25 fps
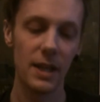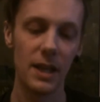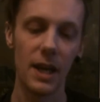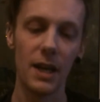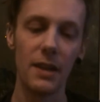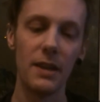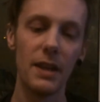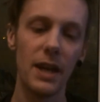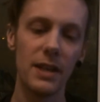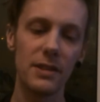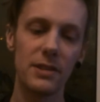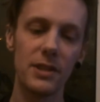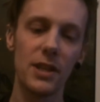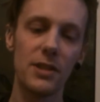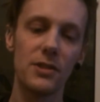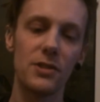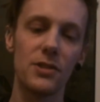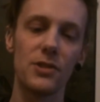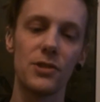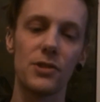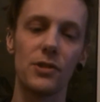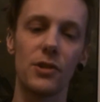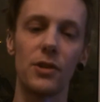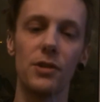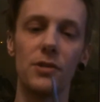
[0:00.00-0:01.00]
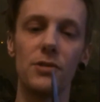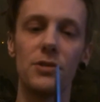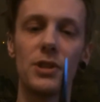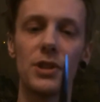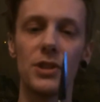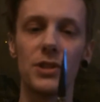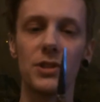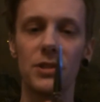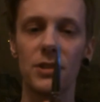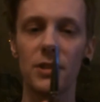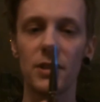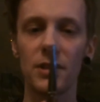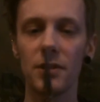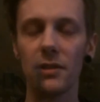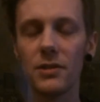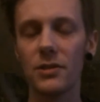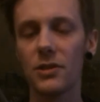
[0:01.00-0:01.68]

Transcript: and that tension screw just